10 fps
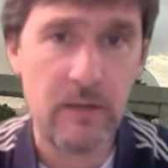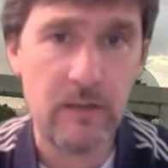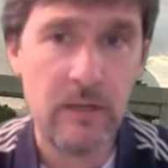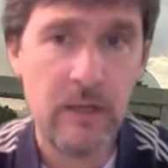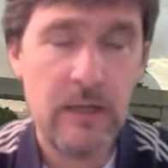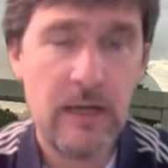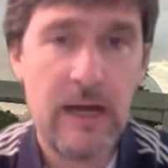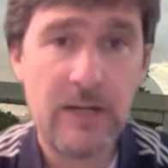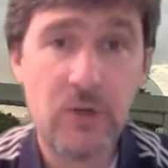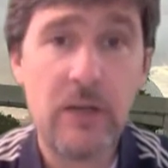And
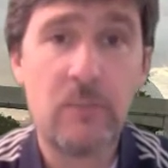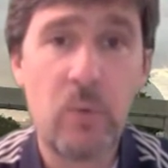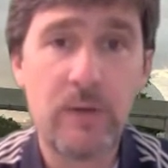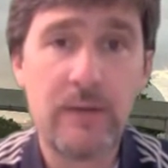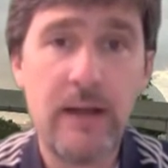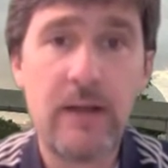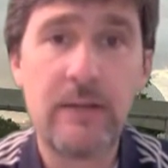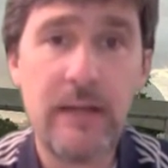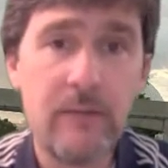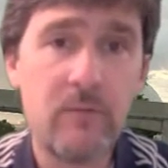I try to point that out,
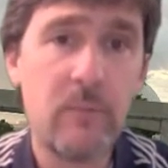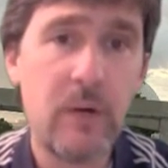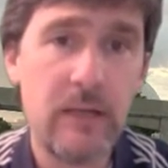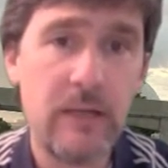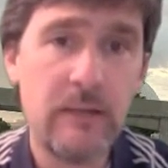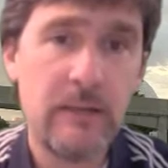that everybody